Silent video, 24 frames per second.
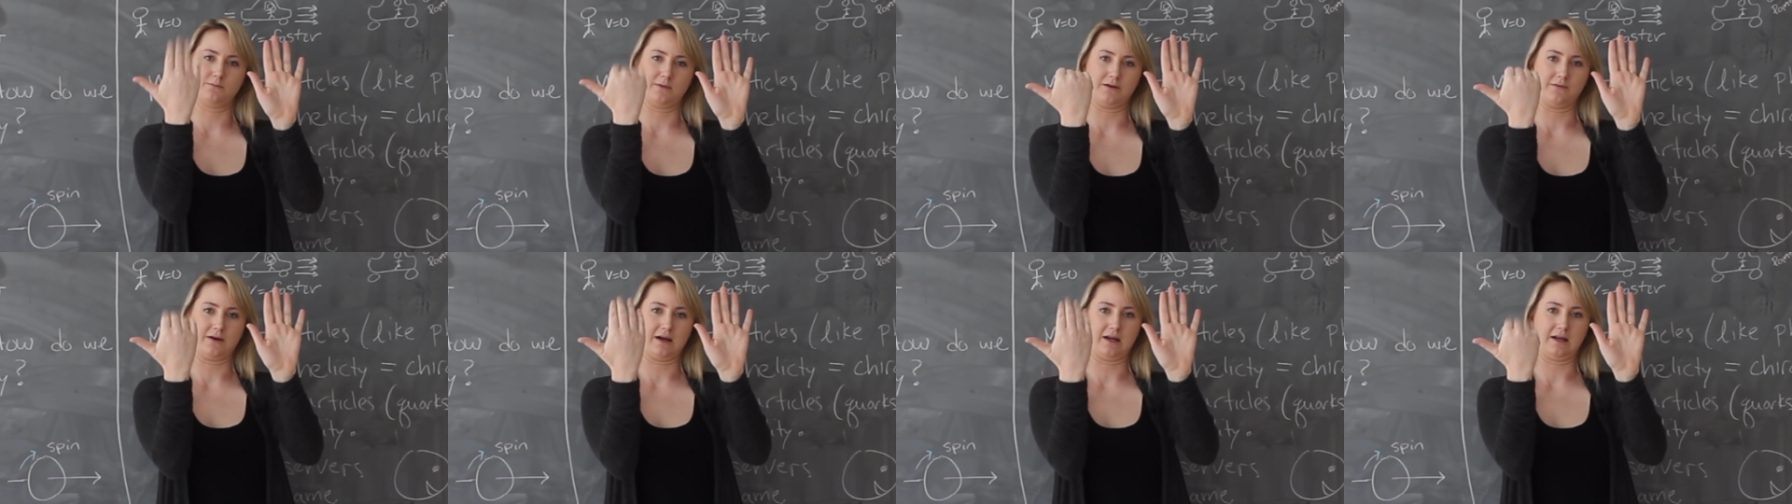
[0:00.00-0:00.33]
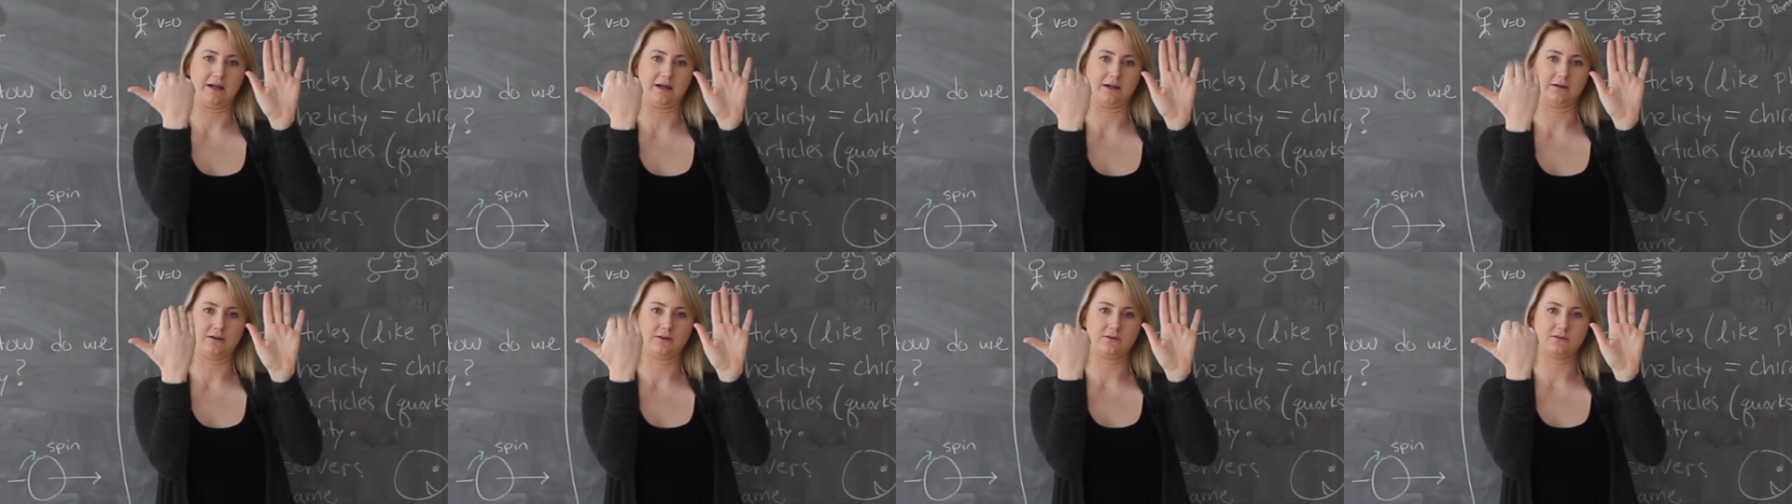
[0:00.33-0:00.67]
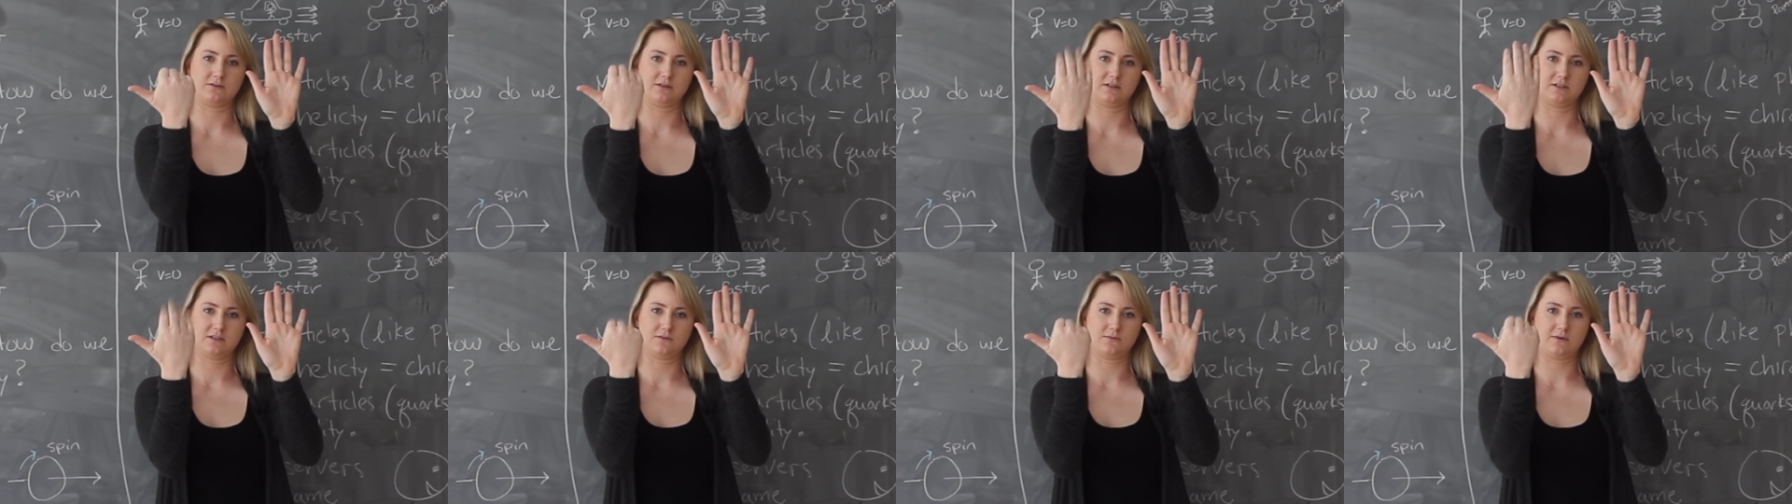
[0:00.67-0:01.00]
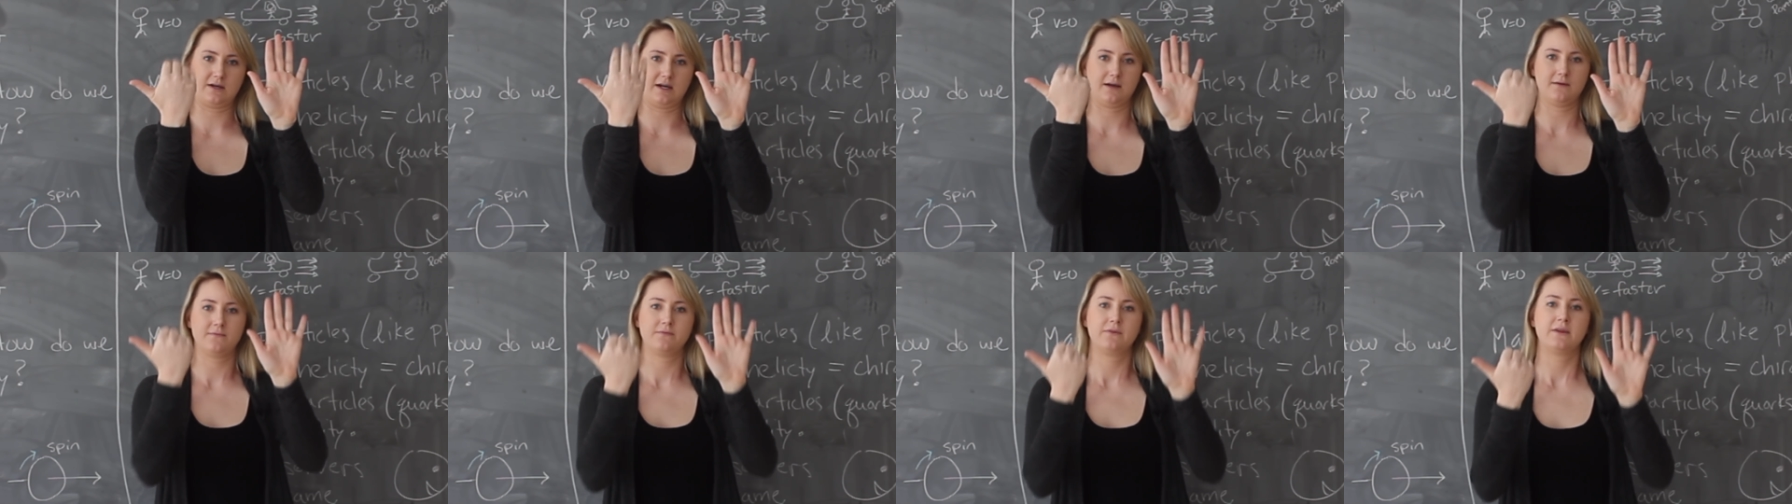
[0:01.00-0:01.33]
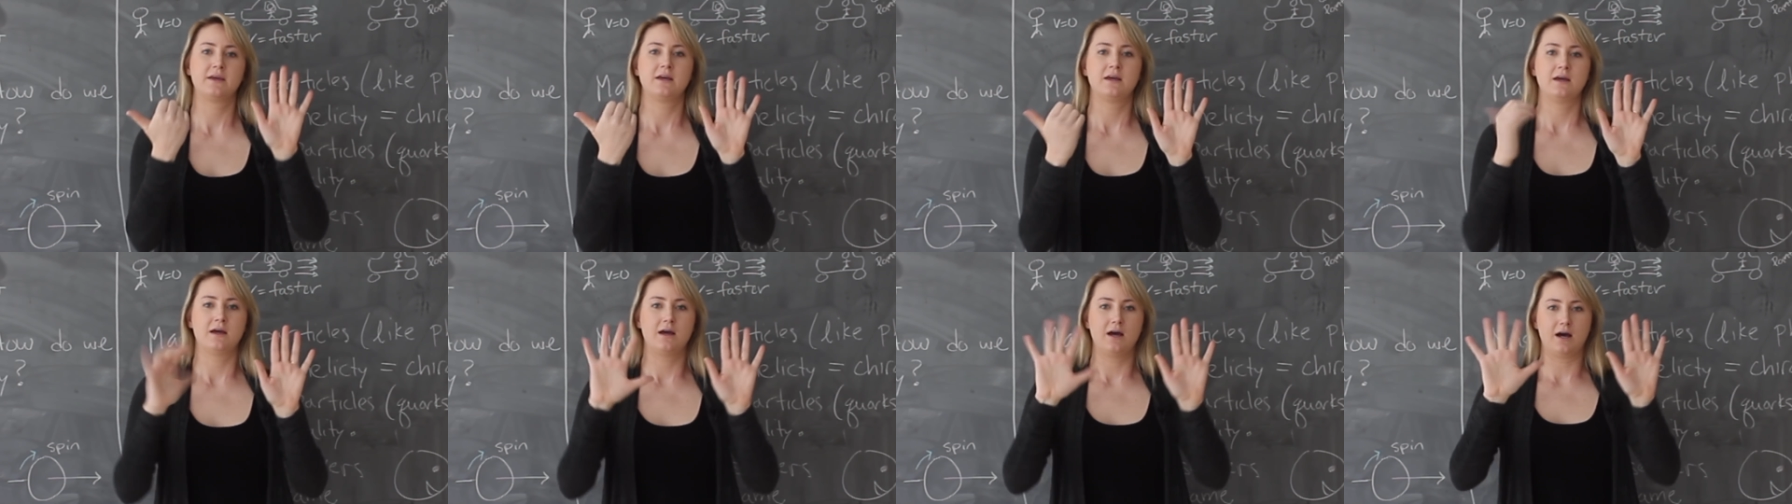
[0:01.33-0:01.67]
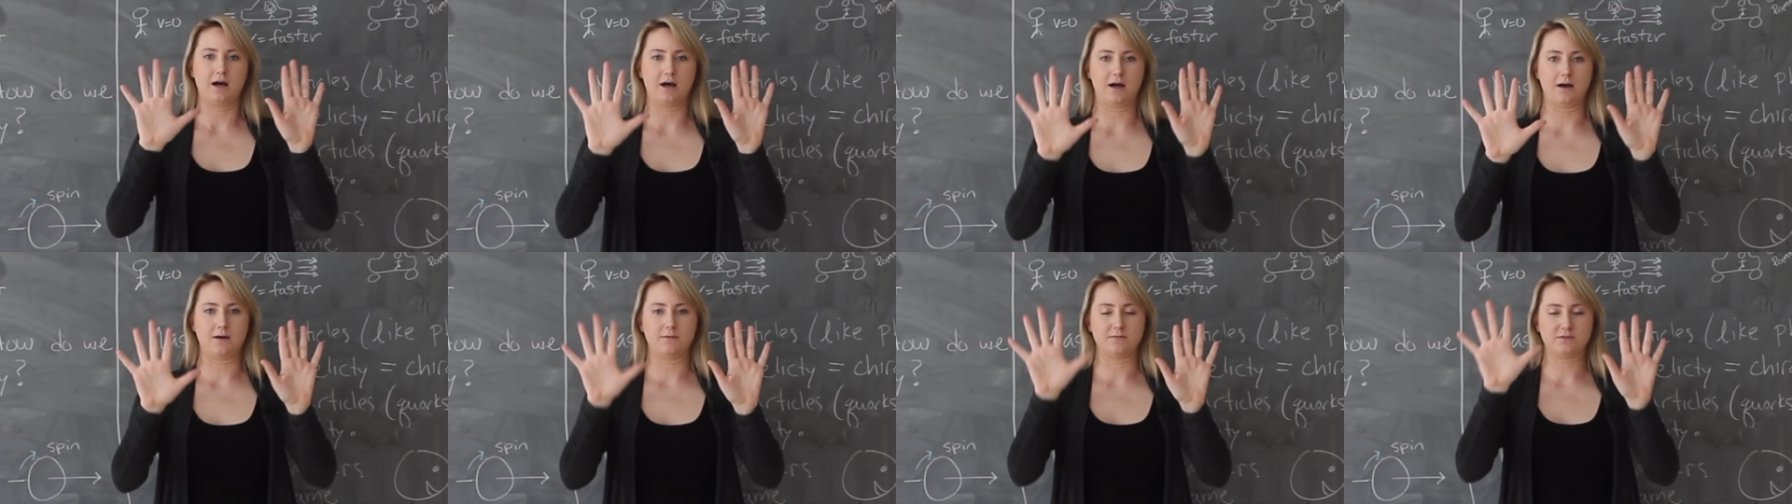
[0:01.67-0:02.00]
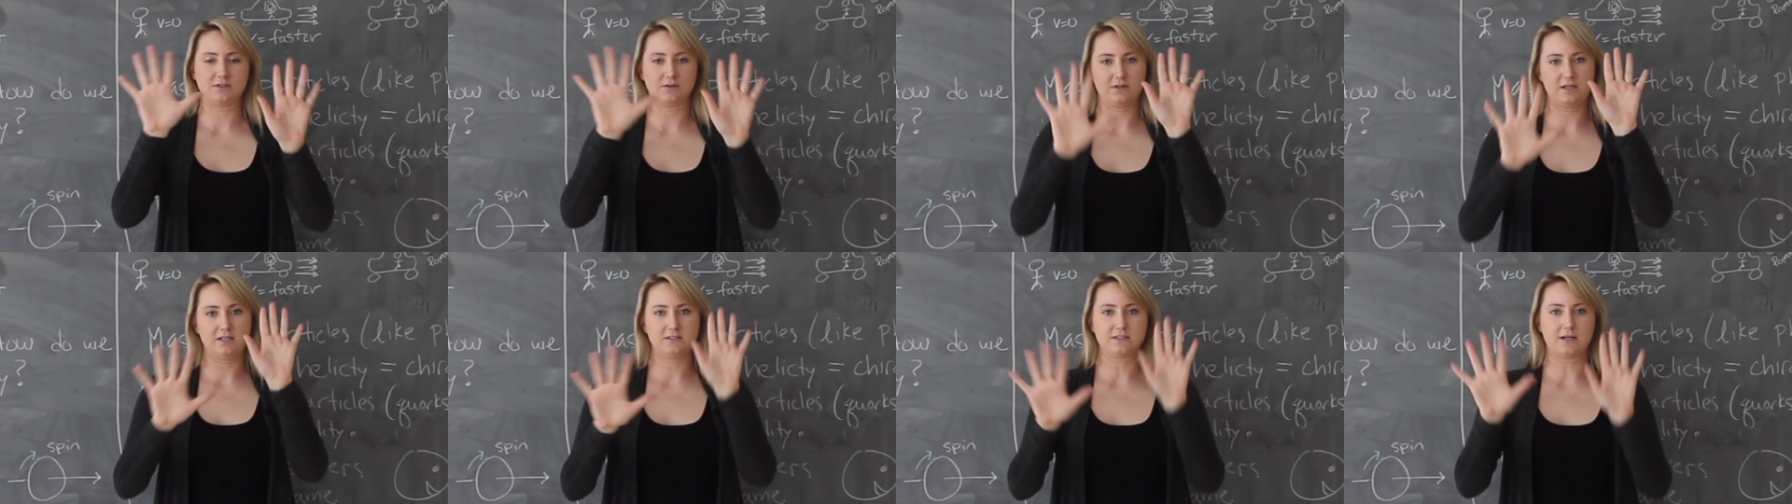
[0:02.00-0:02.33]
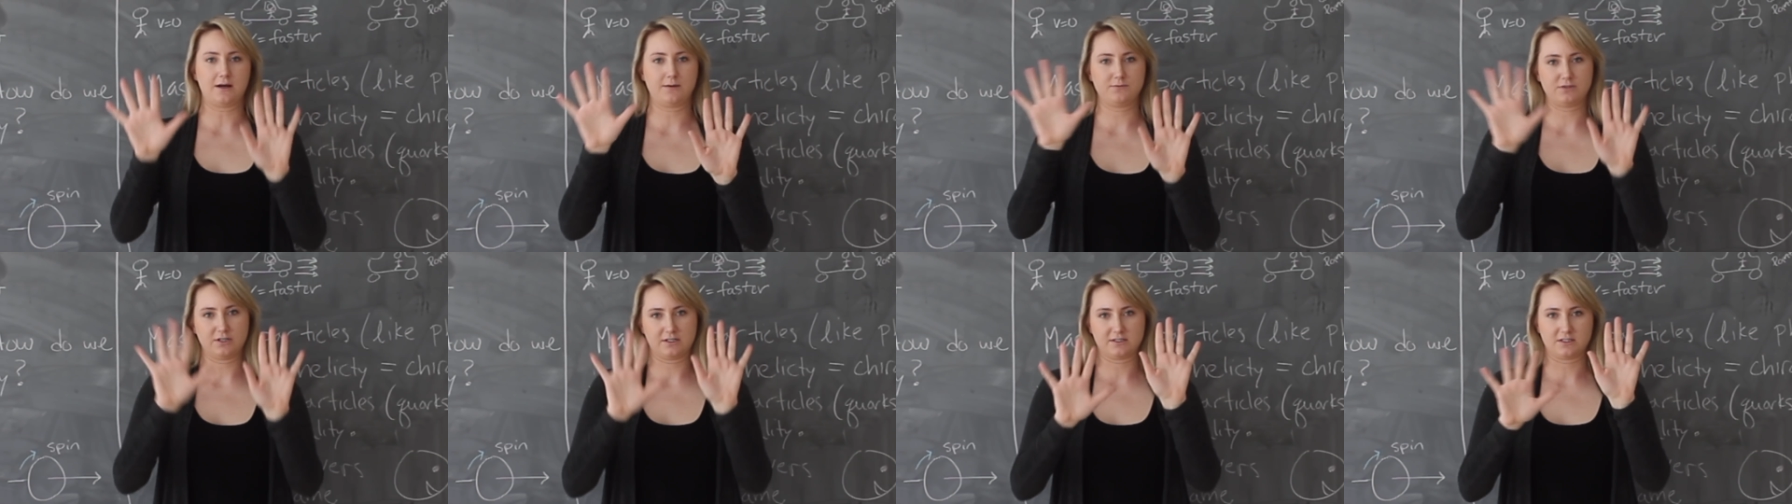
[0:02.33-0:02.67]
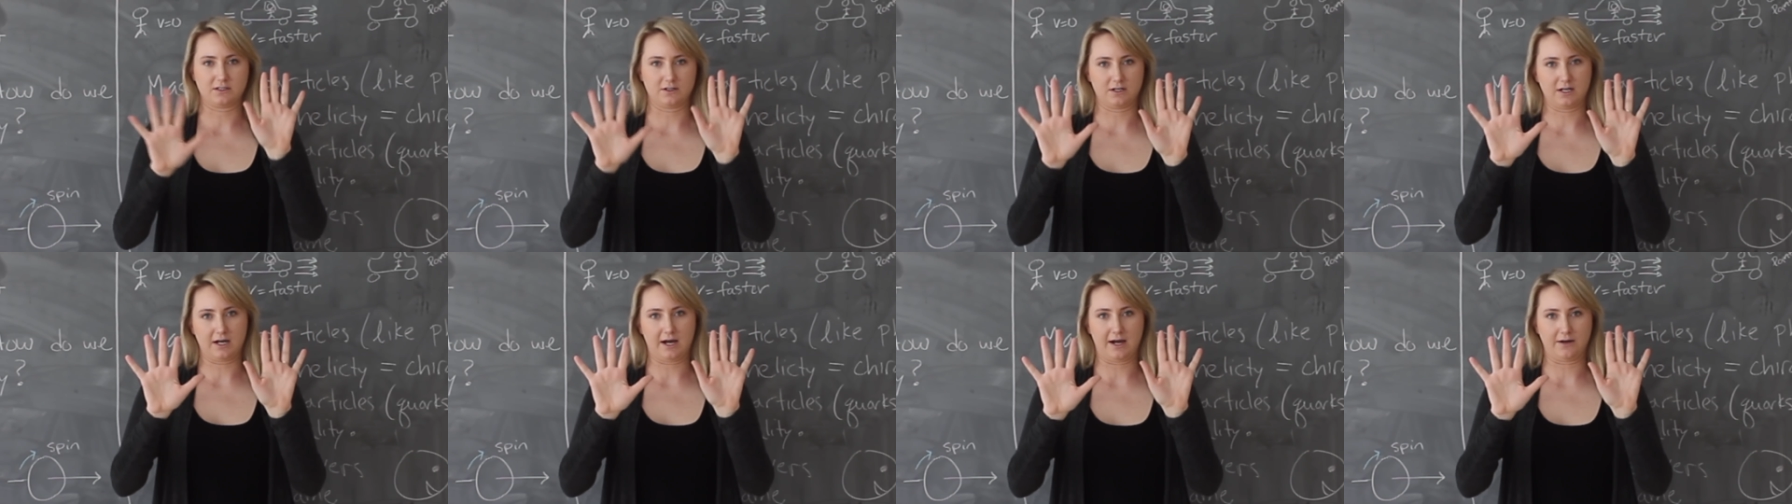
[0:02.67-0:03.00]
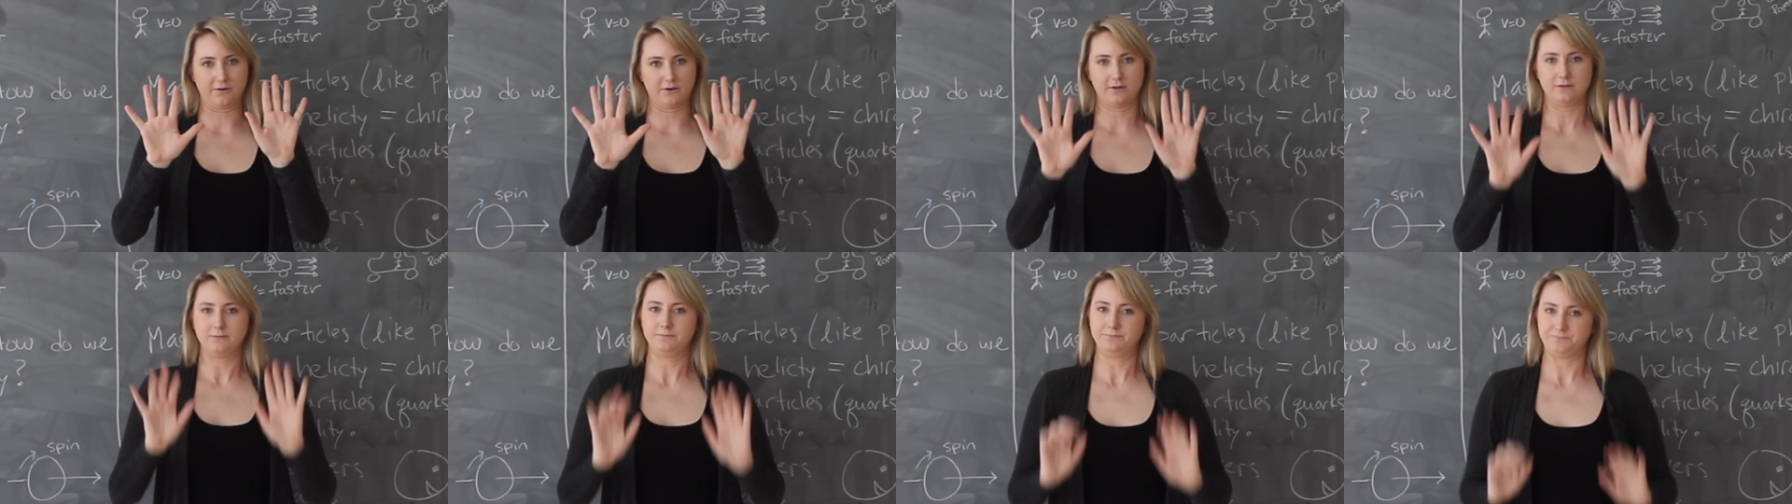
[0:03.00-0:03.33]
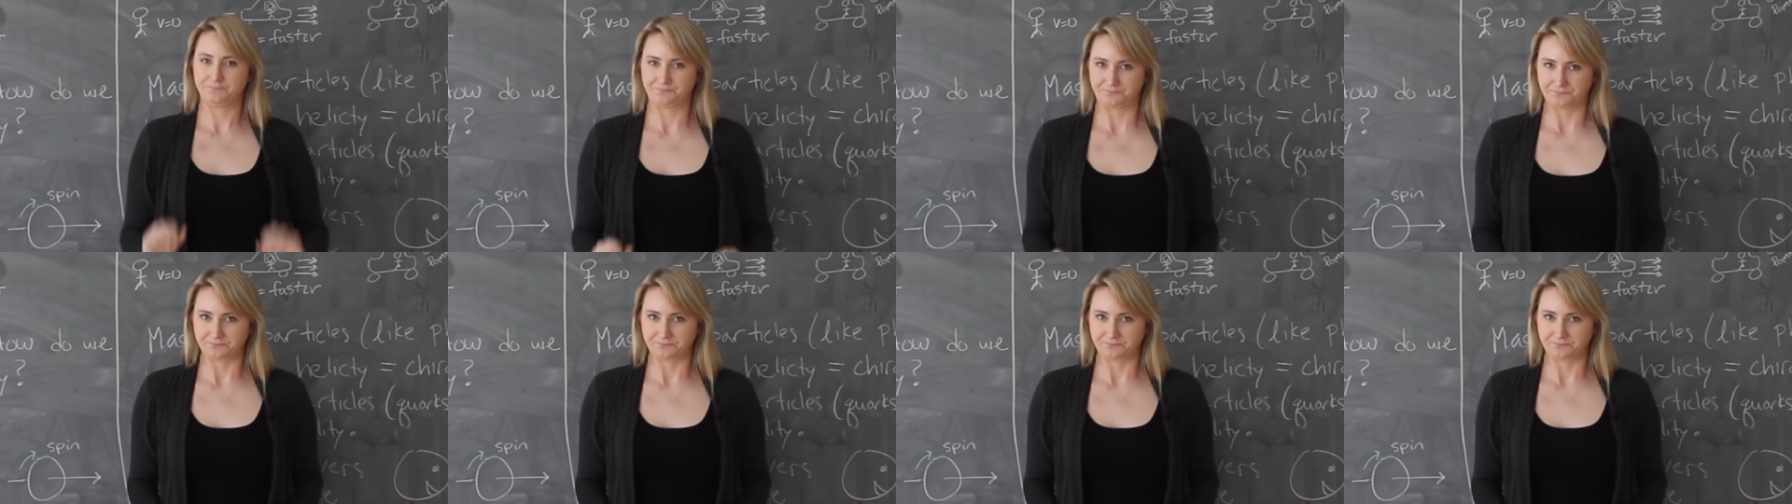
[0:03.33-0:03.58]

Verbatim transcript: and my right hand goes this way. Um, so these objects are chiral.